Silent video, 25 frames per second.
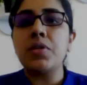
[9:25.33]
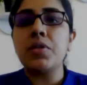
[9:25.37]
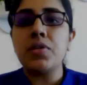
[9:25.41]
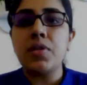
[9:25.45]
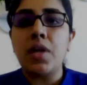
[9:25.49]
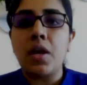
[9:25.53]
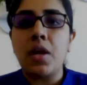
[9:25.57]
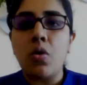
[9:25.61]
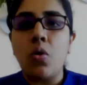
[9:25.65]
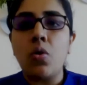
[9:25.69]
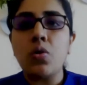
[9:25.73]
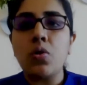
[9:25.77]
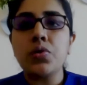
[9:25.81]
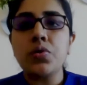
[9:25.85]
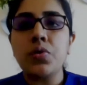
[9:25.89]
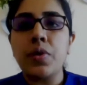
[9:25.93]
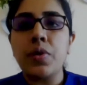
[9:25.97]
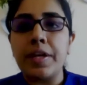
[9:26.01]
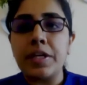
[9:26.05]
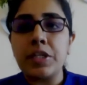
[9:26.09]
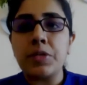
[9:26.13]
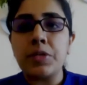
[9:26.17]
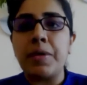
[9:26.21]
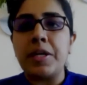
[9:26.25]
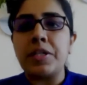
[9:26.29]
are also
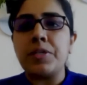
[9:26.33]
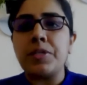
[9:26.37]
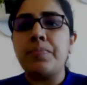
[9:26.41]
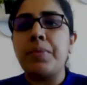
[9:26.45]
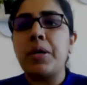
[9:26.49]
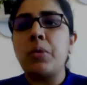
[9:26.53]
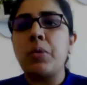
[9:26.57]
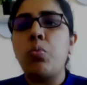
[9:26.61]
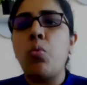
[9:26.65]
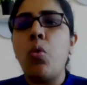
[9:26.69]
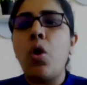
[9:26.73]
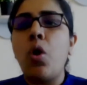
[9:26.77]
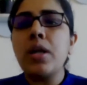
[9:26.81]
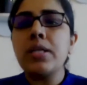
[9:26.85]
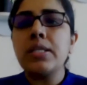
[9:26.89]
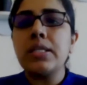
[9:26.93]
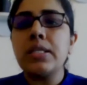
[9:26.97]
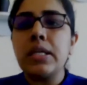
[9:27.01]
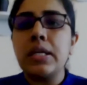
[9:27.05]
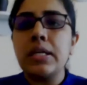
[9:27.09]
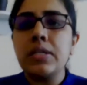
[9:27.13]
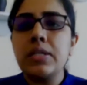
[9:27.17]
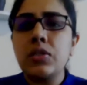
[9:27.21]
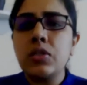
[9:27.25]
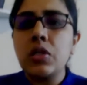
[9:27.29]
expressed, but what
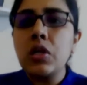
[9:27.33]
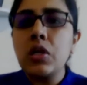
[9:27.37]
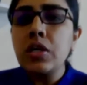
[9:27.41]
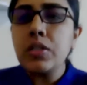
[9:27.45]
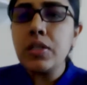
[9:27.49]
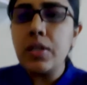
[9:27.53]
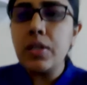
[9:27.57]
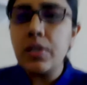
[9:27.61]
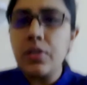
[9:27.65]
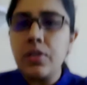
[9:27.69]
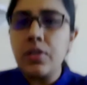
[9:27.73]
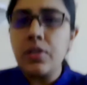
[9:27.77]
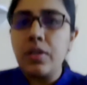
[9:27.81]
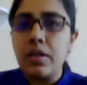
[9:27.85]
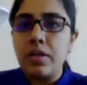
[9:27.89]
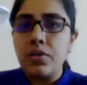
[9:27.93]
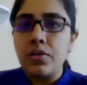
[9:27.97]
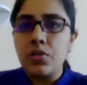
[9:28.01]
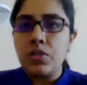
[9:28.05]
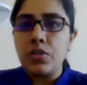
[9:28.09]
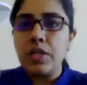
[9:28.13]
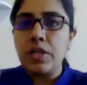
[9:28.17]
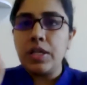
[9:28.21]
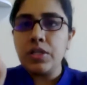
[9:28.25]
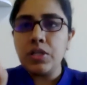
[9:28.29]
certain
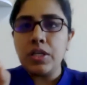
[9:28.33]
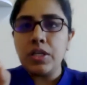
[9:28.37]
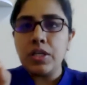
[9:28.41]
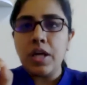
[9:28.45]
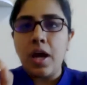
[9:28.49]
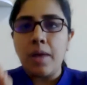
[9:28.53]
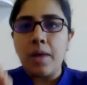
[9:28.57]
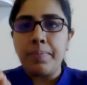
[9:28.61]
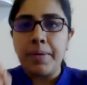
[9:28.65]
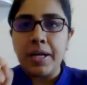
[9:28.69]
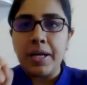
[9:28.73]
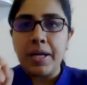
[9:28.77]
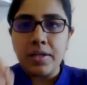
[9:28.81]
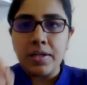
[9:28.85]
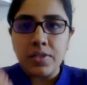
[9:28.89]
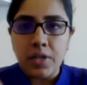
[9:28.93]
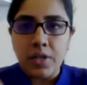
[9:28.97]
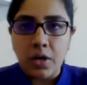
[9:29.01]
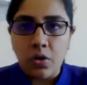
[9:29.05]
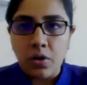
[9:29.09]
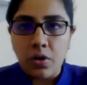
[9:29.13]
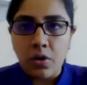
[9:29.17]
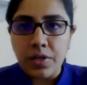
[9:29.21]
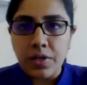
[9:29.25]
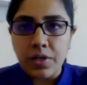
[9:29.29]
CGRP
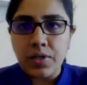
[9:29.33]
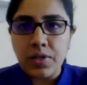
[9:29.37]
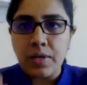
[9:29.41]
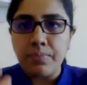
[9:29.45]
antagonists,